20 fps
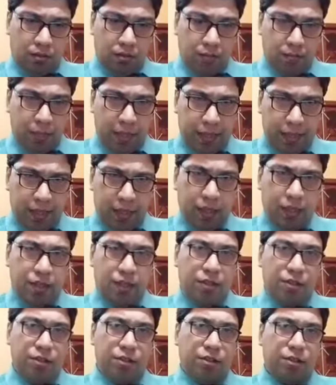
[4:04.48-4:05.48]

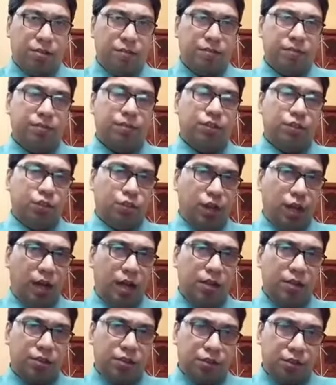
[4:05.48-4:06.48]
medications,
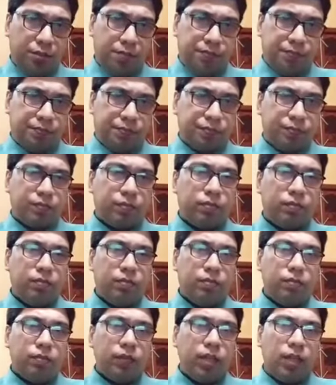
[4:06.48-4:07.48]
drugs
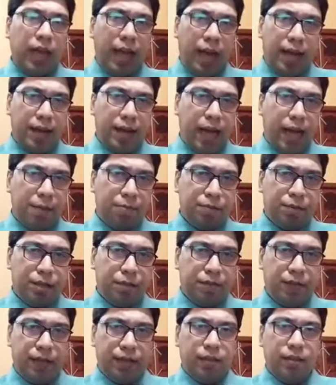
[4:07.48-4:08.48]
and
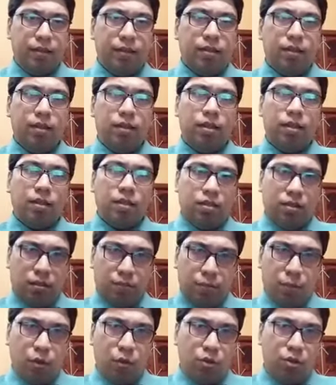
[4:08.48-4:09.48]
life-saving
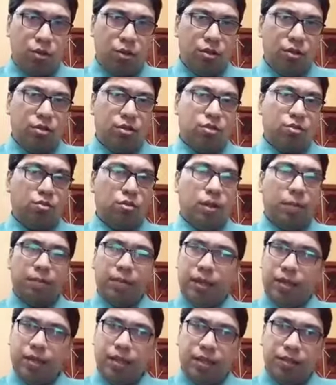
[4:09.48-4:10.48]
support to the
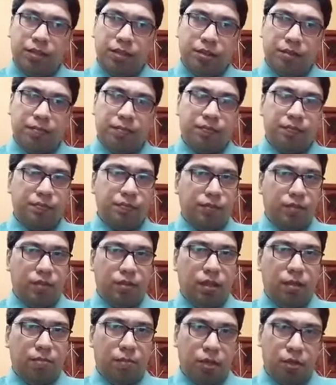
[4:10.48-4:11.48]
patient.
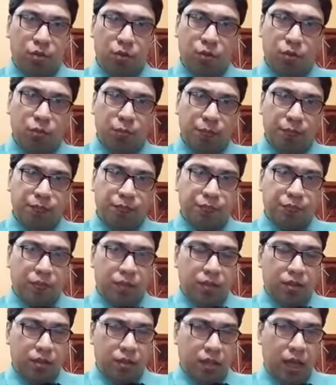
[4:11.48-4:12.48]
Number 2,
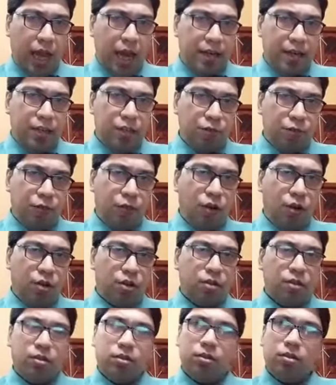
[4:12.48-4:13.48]
arrange
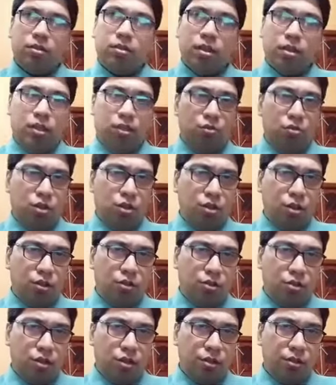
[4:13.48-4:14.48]
for the duty
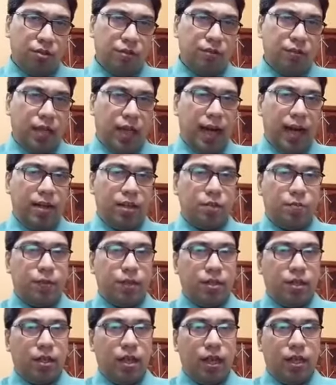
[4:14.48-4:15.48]
doctor and
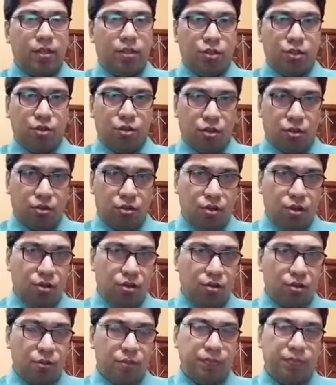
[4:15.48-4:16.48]
specialized
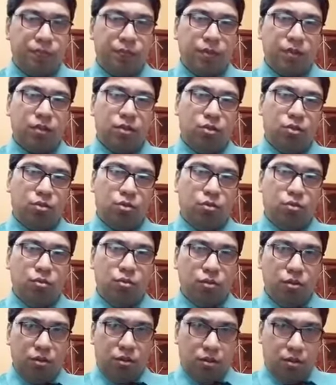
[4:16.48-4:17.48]
doctors
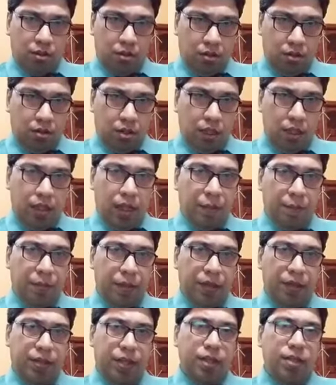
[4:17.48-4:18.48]
to see the
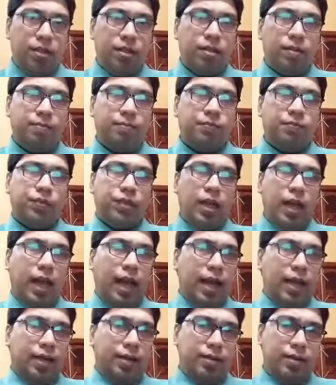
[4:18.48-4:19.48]
patient
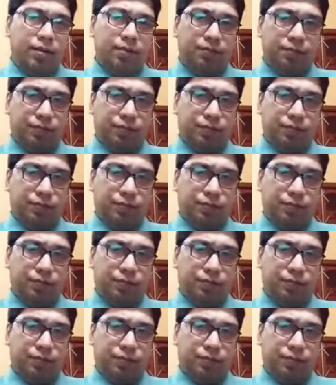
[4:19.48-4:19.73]
and